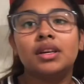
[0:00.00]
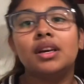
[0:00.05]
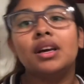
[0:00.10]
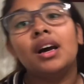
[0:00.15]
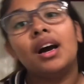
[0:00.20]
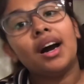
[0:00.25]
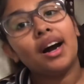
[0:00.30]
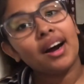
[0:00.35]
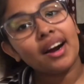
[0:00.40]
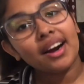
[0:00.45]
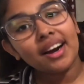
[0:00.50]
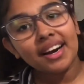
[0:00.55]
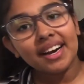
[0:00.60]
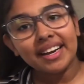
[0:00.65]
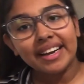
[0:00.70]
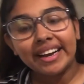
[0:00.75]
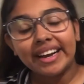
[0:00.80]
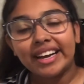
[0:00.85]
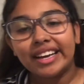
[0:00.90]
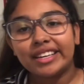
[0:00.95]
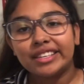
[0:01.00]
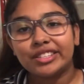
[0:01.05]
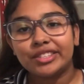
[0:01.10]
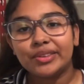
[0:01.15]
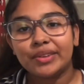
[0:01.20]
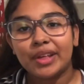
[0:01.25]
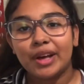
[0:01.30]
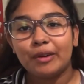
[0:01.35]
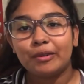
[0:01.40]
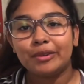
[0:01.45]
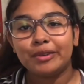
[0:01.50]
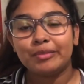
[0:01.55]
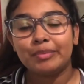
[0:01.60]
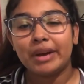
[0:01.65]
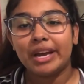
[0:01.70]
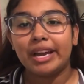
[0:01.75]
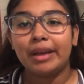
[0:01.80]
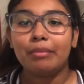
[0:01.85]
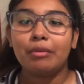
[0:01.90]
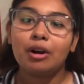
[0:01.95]
Alright guys, so that was my
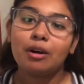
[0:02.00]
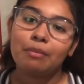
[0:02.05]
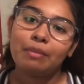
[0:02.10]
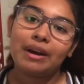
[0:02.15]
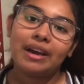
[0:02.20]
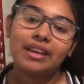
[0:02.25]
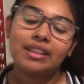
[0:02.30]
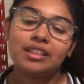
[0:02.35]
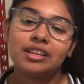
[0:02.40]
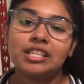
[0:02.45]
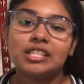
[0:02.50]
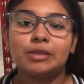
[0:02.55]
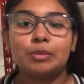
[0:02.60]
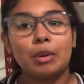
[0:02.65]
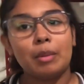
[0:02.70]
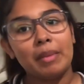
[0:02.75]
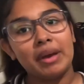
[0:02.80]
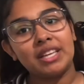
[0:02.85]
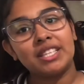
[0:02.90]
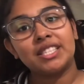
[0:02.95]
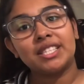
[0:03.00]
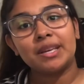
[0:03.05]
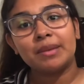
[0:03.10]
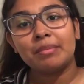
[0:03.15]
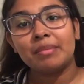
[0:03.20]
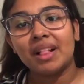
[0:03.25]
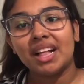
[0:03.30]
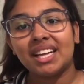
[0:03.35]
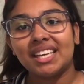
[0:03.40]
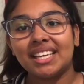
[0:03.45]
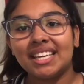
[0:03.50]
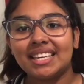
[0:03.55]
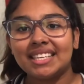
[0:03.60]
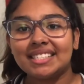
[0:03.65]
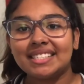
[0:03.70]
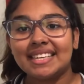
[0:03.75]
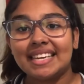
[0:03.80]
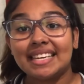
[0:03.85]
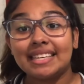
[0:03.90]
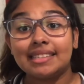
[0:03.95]
ball pythons and my Mexican black king
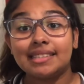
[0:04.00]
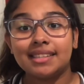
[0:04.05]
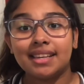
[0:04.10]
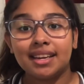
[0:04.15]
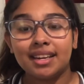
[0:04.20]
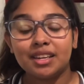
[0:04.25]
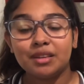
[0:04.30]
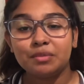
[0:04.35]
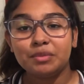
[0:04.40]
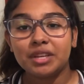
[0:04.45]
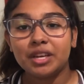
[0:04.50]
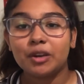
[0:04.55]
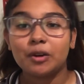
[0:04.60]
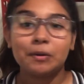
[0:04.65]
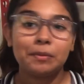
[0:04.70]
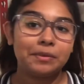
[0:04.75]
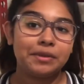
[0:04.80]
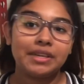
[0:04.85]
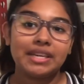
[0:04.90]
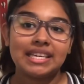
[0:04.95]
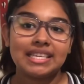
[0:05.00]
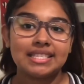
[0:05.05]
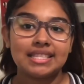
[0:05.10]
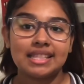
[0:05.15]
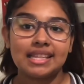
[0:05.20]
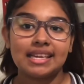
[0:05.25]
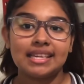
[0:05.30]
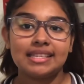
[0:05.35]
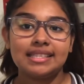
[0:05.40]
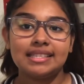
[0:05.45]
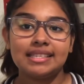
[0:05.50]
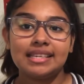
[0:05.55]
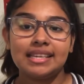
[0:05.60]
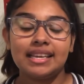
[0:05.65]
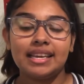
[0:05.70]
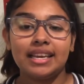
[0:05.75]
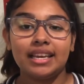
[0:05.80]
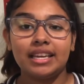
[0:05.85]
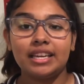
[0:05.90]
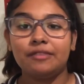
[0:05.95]
snake setups. I hope you guys liked it,
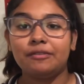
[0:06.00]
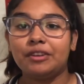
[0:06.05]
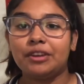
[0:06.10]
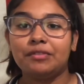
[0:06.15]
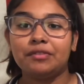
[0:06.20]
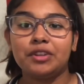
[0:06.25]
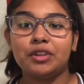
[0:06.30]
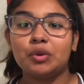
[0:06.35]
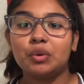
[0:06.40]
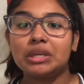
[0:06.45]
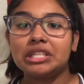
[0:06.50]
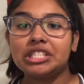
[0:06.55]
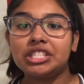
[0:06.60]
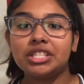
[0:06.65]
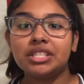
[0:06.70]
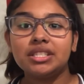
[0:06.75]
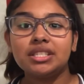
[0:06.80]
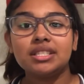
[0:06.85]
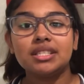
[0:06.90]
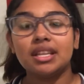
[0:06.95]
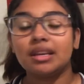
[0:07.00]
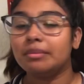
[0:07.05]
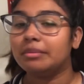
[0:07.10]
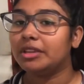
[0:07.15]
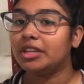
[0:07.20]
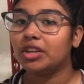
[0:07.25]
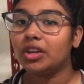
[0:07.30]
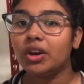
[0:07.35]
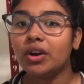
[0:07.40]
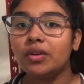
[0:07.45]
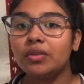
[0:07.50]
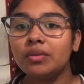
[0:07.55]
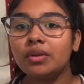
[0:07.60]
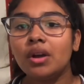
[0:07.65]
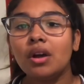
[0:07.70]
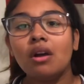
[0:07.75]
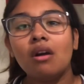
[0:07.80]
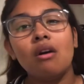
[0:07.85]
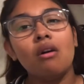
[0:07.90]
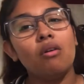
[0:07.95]
and if you have any questions, let me know.
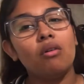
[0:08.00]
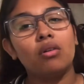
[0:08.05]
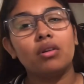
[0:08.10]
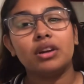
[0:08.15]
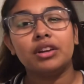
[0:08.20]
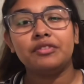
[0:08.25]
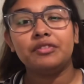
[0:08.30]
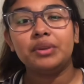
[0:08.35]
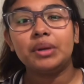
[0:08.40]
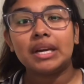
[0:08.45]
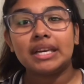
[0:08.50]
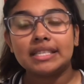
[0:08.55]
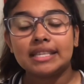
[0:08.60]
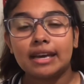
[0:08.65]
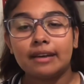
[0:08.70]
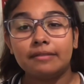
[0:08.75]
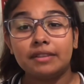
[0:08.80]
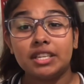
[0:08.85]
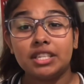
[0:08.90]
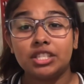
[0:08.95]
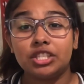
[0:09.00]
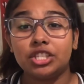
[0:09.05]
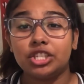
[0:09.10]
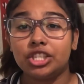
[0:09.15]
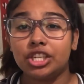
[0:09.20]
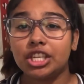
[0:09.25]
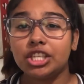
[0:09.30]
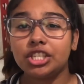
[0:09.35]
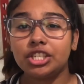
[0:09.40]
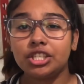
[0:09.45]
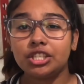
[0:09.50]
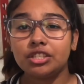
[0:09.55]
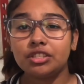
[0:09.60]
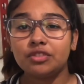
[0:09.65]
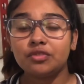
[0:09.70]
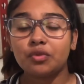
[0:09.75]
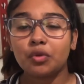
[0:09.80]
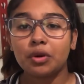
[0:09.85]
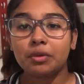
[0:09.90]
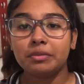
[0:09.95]
Or if you guys have any suggestions
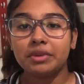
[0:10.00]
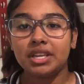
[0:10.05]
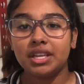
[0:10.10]
for me